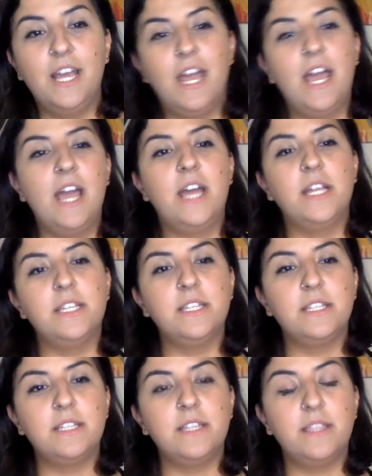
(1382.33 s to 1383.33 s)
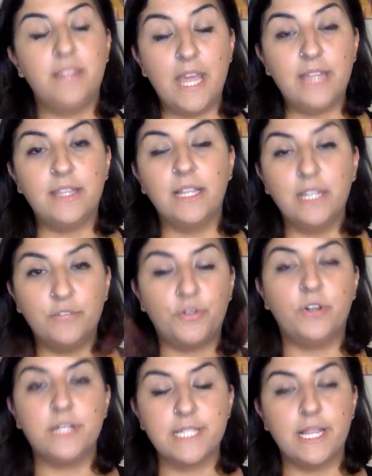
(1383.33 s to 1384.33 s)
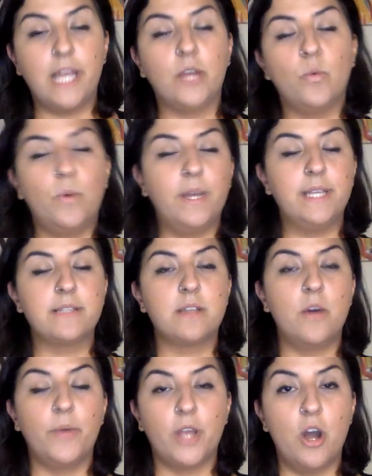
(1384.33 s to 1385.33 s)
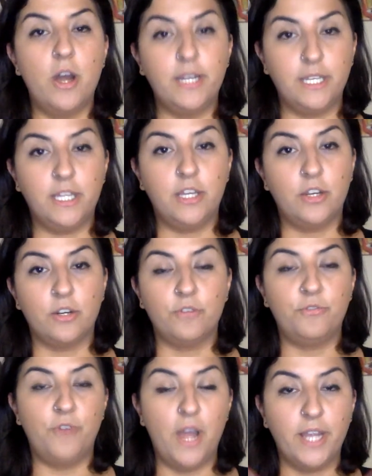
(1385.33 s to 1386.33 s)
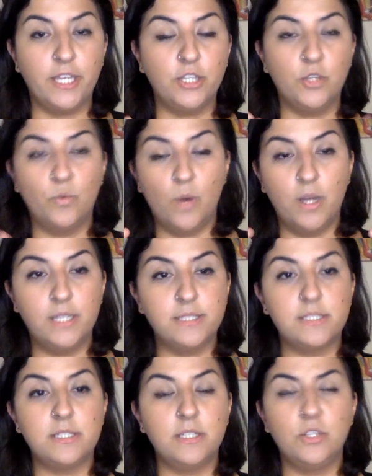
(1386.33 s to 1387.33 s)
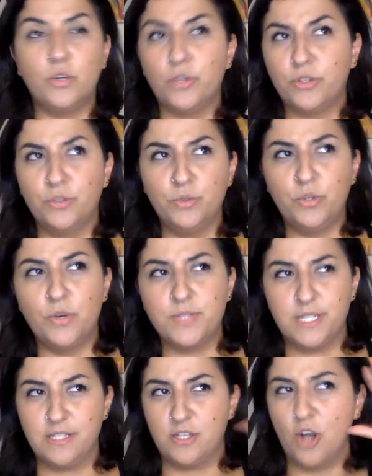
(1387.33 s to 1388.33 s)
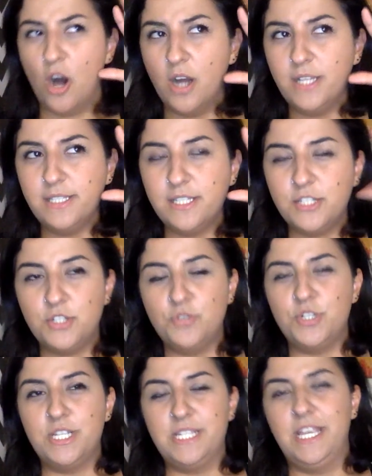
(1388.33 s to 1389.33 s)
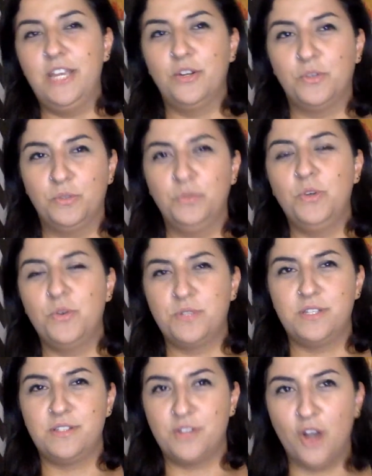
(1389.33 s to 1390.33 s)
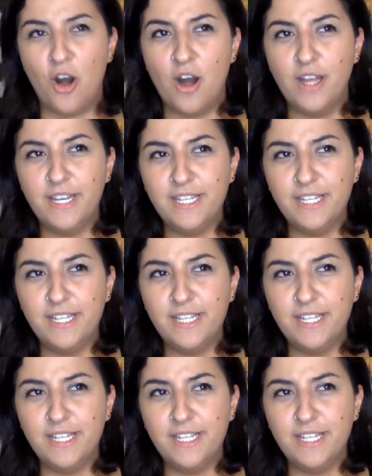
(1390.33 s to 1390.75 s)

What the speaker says: And then the liver is like, what is going on in here? Fine, you want your glucose is gone? Did you just say your glucose is gone?